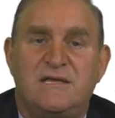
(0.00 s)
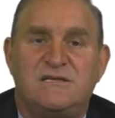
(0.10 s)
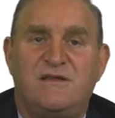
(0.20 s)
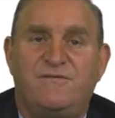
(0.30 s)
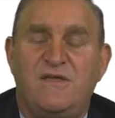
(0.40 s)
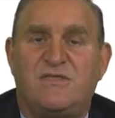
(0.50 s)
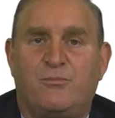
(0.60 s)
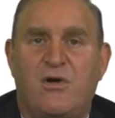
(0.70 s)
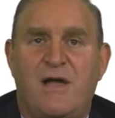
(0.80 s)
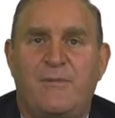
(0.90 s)
to defeat the
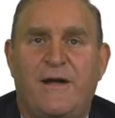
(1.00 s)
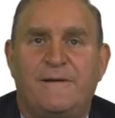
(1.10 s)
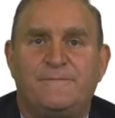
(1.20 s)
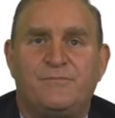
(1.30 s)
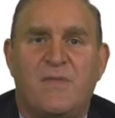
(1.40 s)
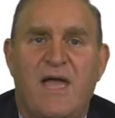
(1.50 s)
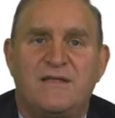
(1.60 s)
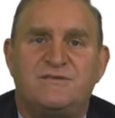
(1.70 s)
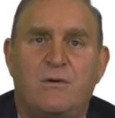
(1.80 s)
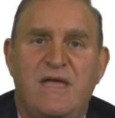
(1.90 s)
primary
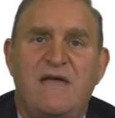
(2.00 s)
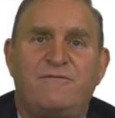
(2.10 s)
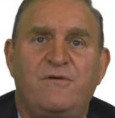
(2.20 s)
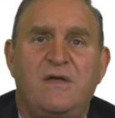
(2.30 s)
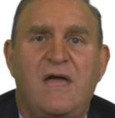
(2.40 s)
and so if